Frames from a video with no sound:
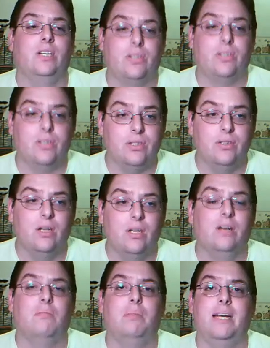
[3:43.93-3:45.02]
True,
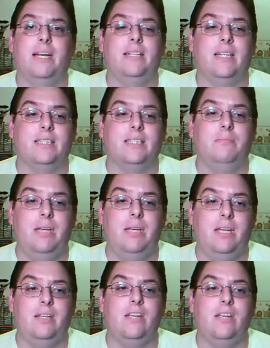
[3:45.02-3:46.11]
but it doesn't
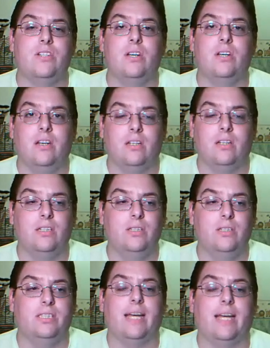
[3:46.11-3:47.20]
mean that you should
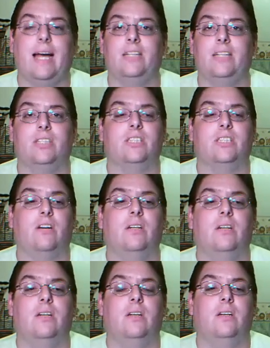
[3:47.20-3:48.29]
conclude psychiatrists are
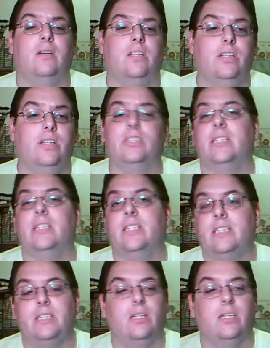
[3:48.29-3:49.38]

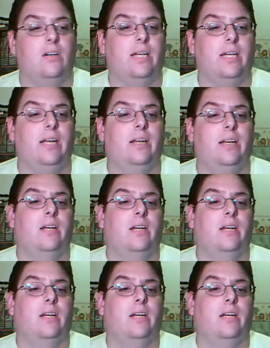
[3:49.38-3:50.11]
useless. Okay?